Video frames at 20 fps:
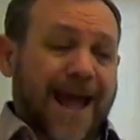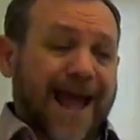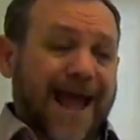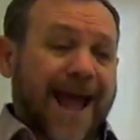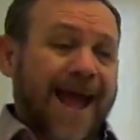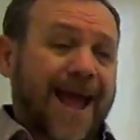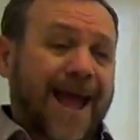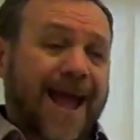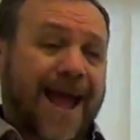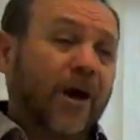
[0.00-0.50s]

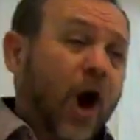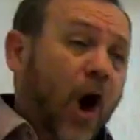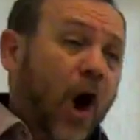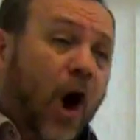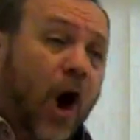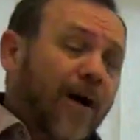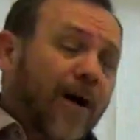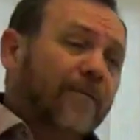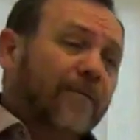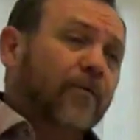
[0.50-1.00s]
and
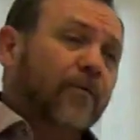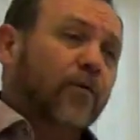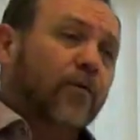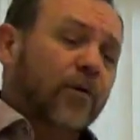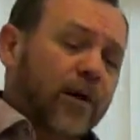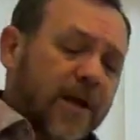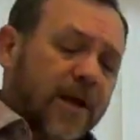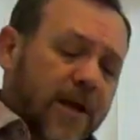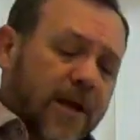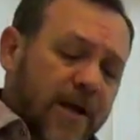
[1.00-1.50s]
offer
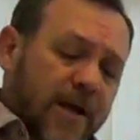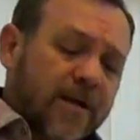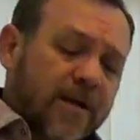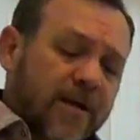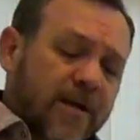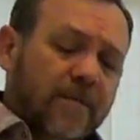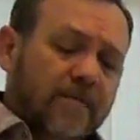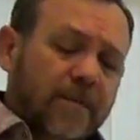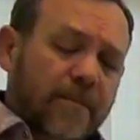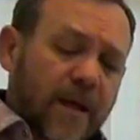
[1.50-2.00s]

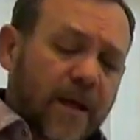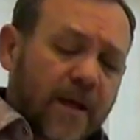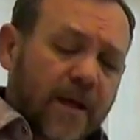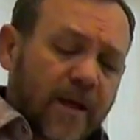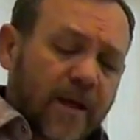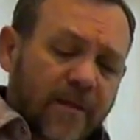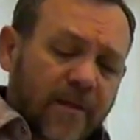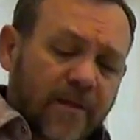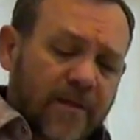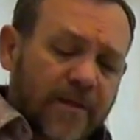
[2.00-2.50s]
him
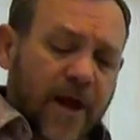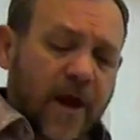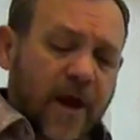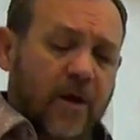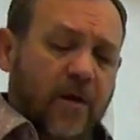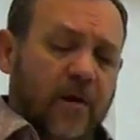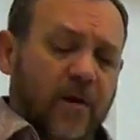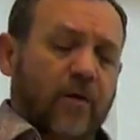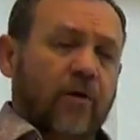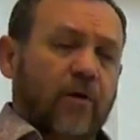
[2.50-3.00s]

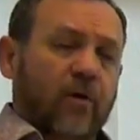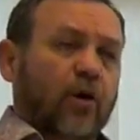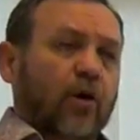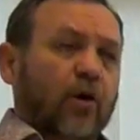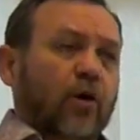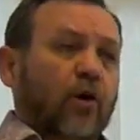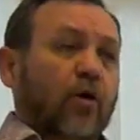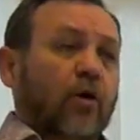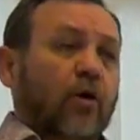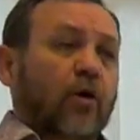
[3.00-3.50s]
there
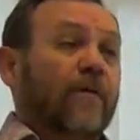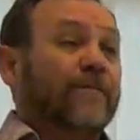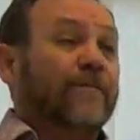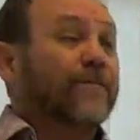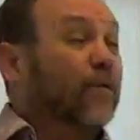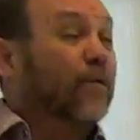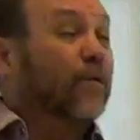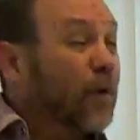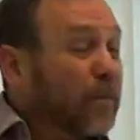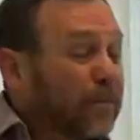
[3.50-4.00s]

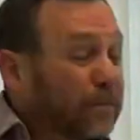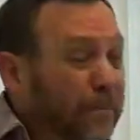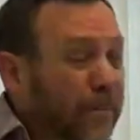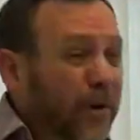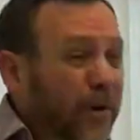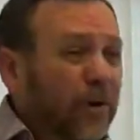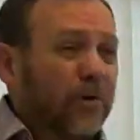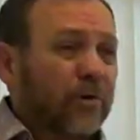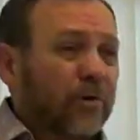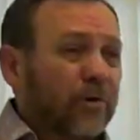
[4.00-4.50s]
for a
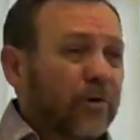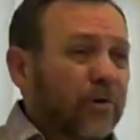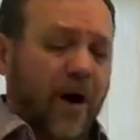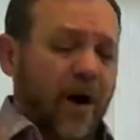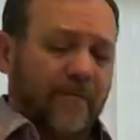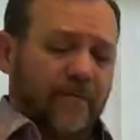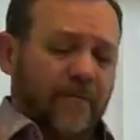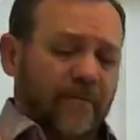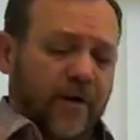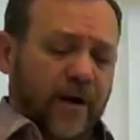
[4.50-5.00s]
burnt
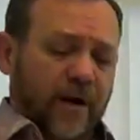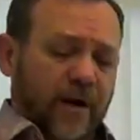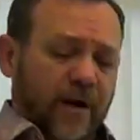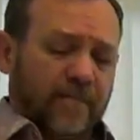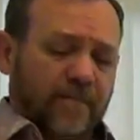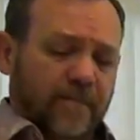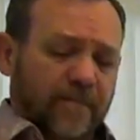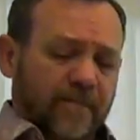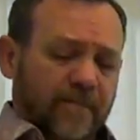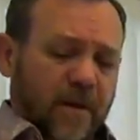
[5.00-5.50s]

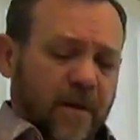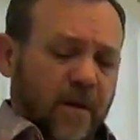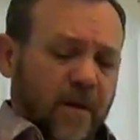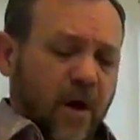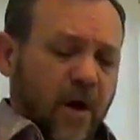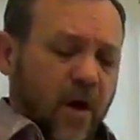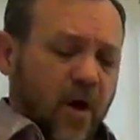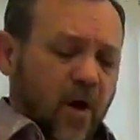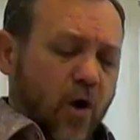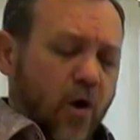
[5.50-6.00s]
offering
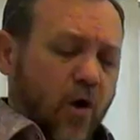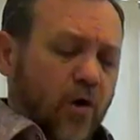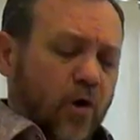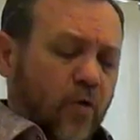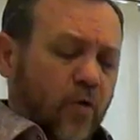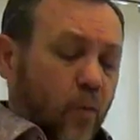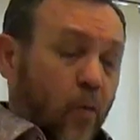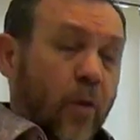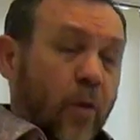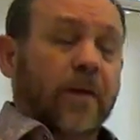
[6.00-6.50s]

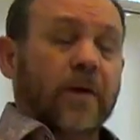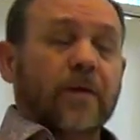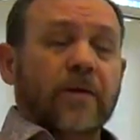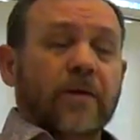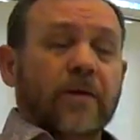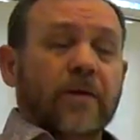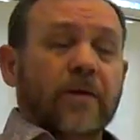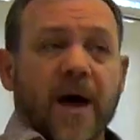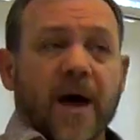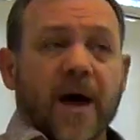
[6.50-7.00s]
on one of the
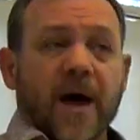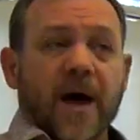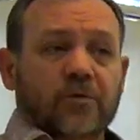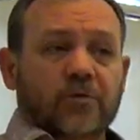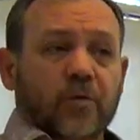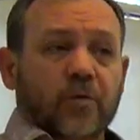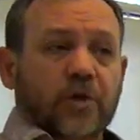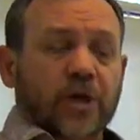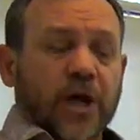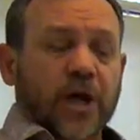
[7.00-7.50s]
mountains
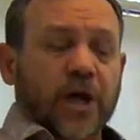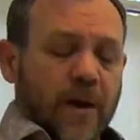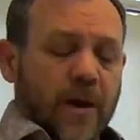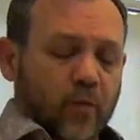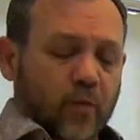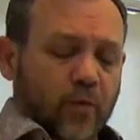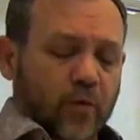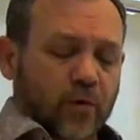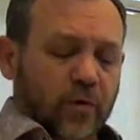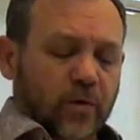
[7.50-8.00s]
which I
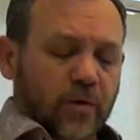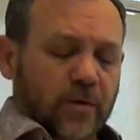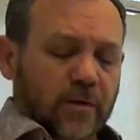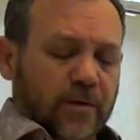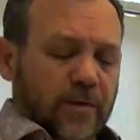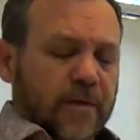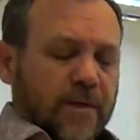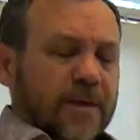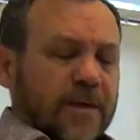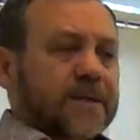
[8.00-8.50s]

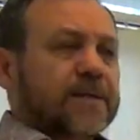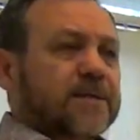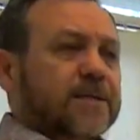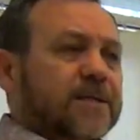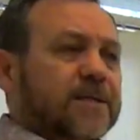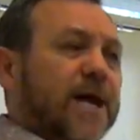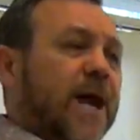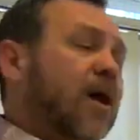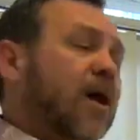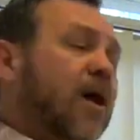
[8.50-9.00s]
will
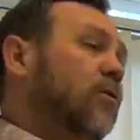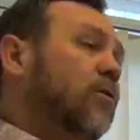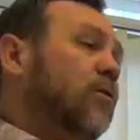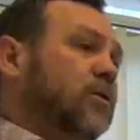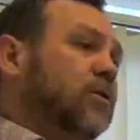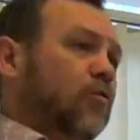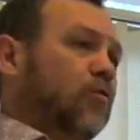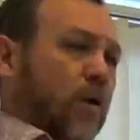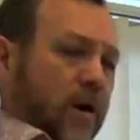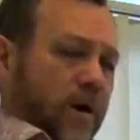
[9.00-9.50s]
tell
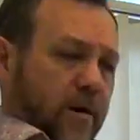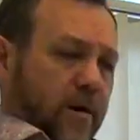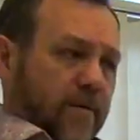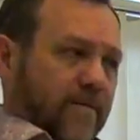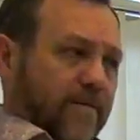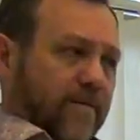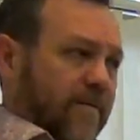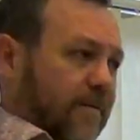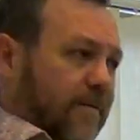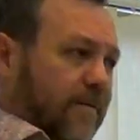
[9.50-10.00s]
you
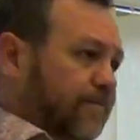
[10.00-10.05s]
of.